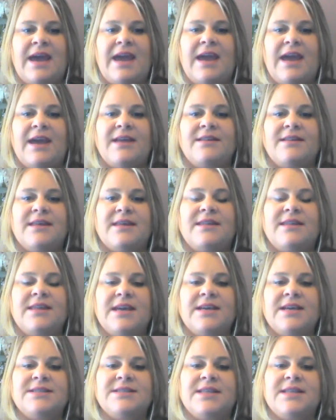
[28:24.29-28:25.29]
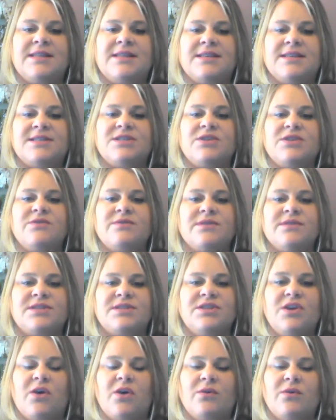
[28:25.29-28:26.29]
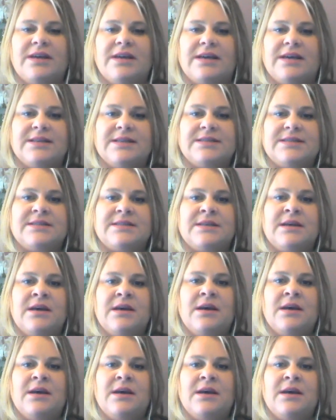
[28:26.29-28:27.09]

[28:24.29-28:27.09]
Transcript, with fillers: And the things that the students noticed